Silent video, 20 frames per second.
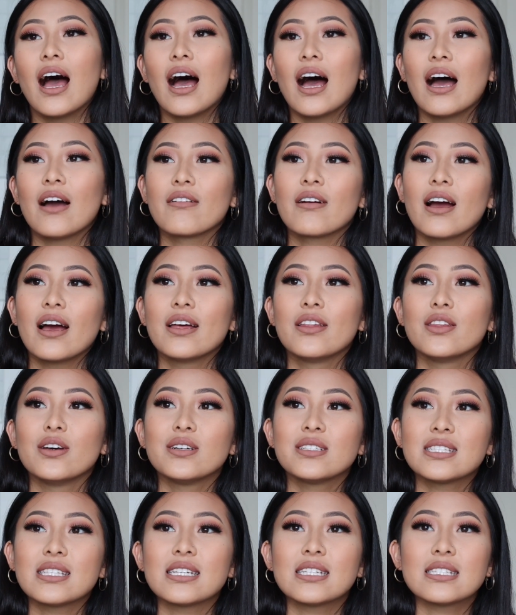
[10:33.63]
I've gotten
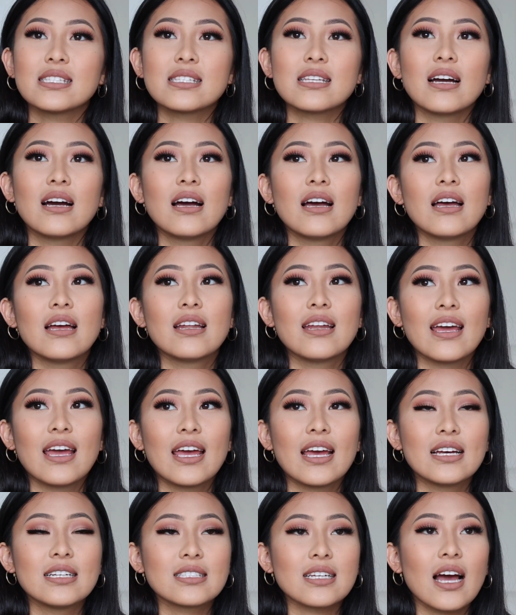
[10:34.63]
those things done,
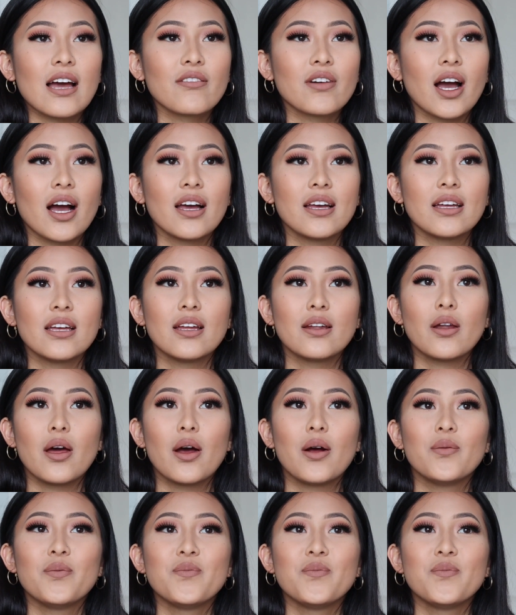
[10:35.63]
and I've gotten